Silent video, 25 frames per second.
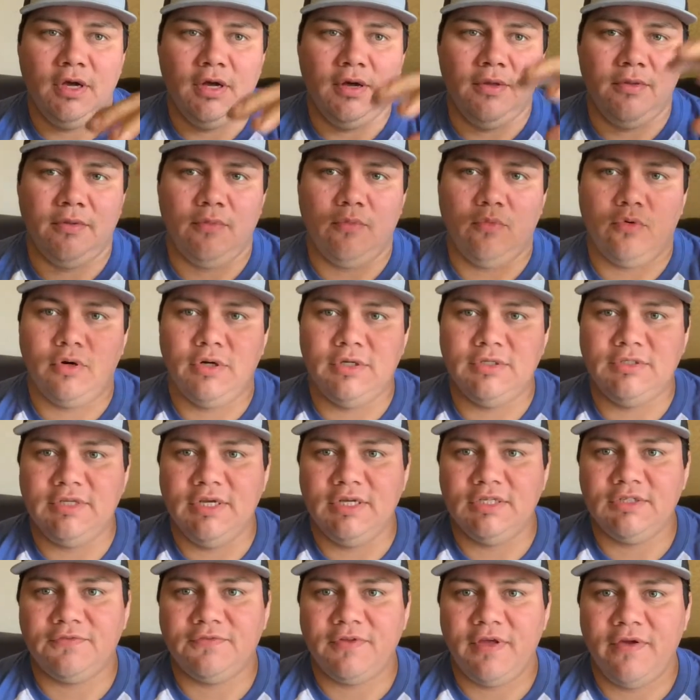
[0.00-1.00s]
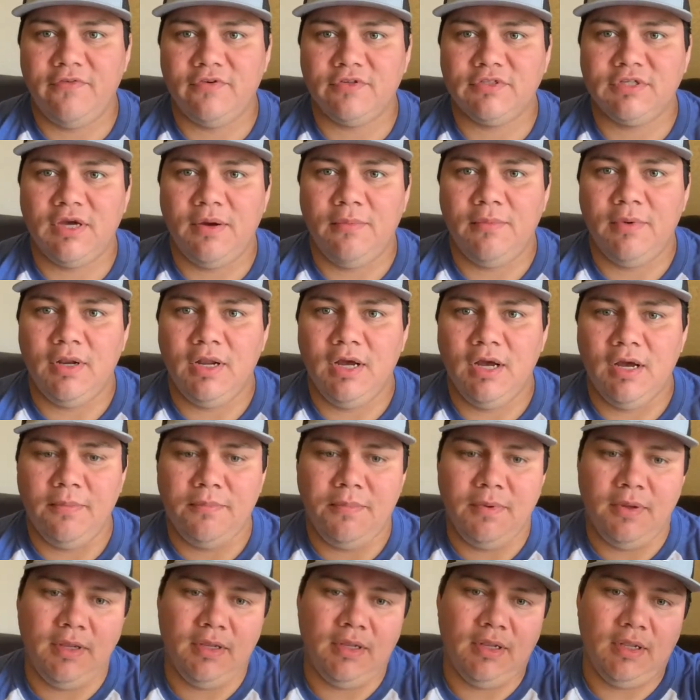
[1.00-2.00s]
the more intense flavors coming up,
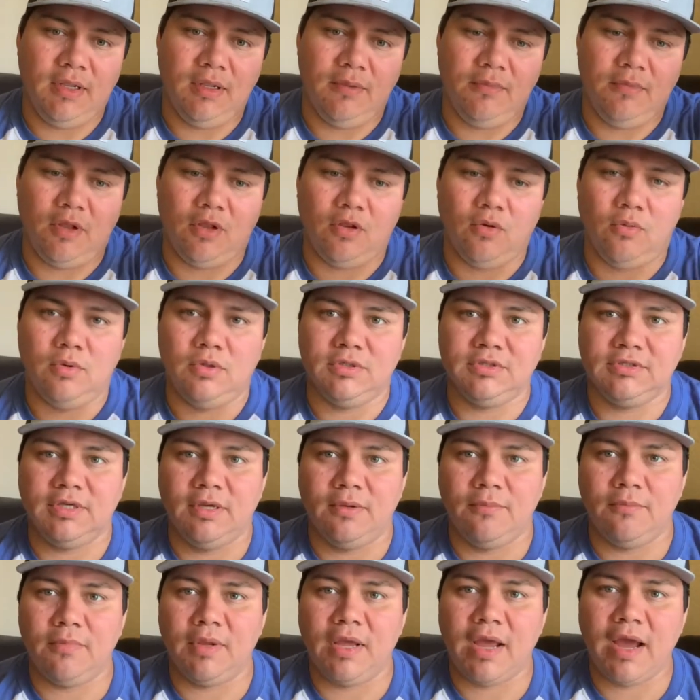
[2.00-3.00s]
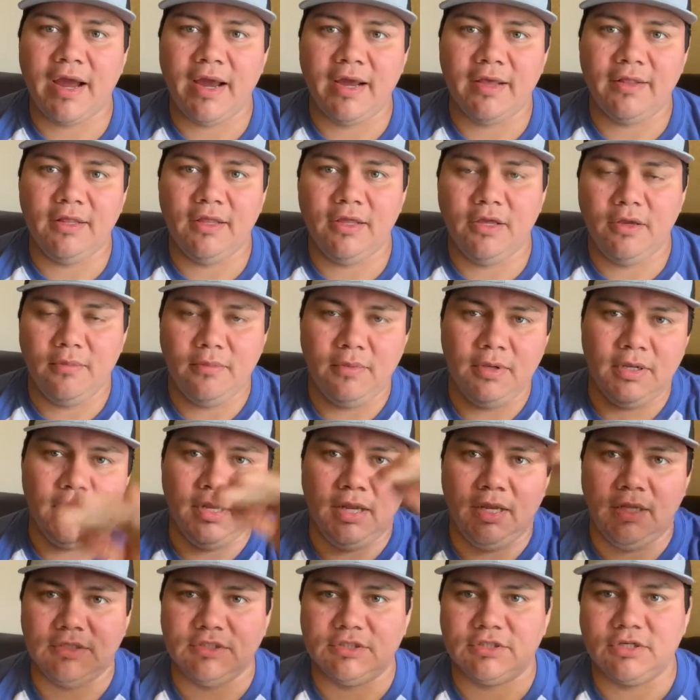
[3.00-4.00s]
and then the mellow ones get behind them, and
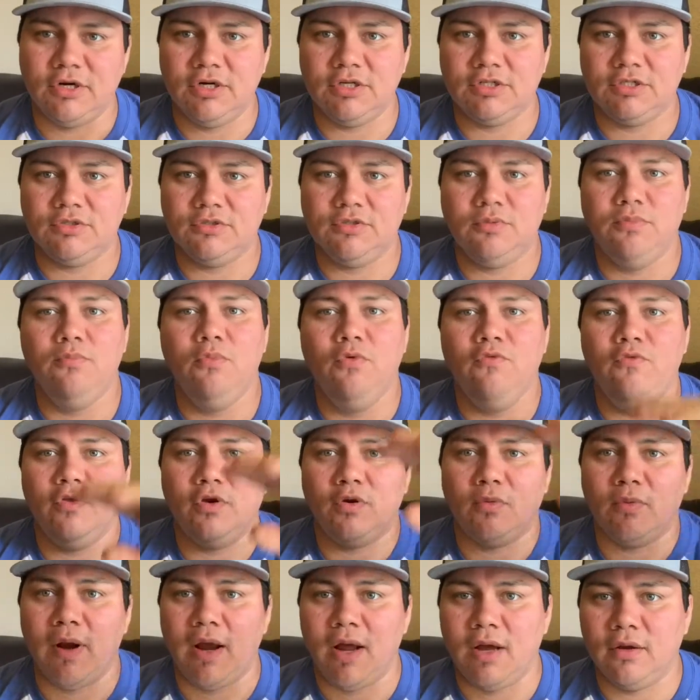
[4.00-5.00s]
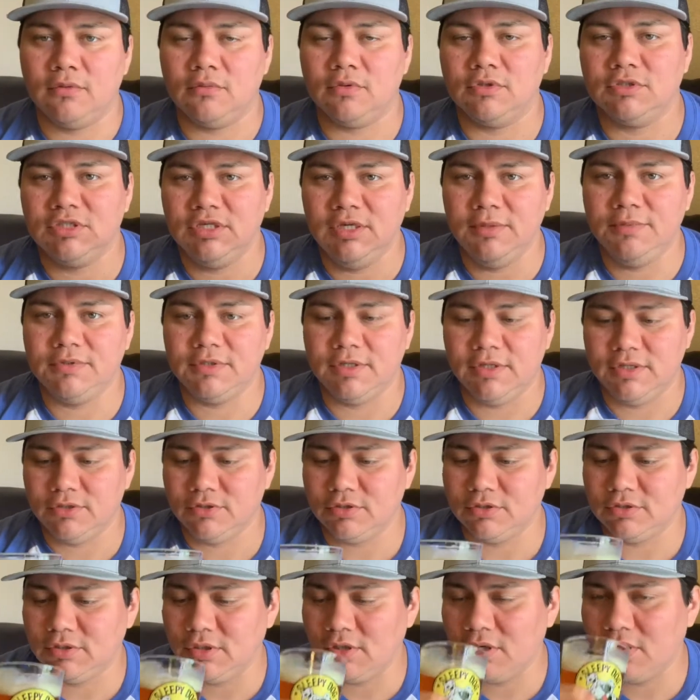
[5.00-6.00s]
it starts moving around, which keeps it
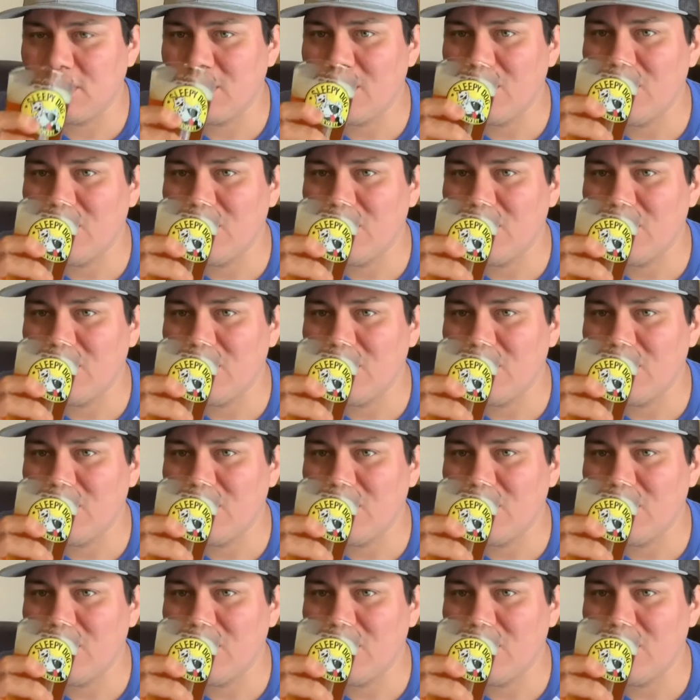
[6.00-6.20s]
interesting.